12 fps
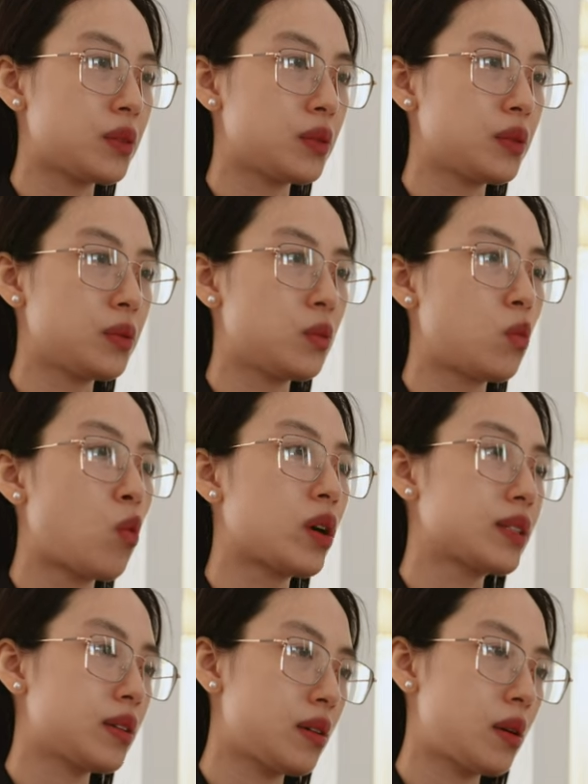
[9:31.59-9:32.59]
to
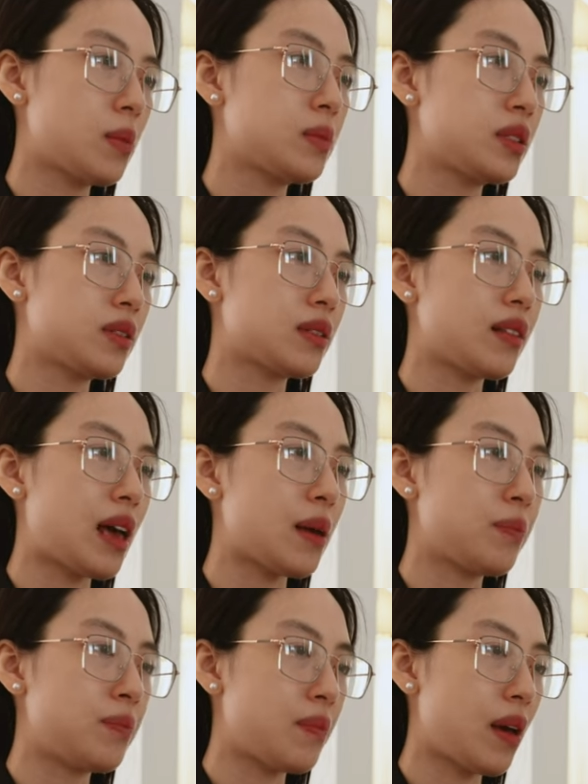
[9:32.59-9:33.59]
what terms that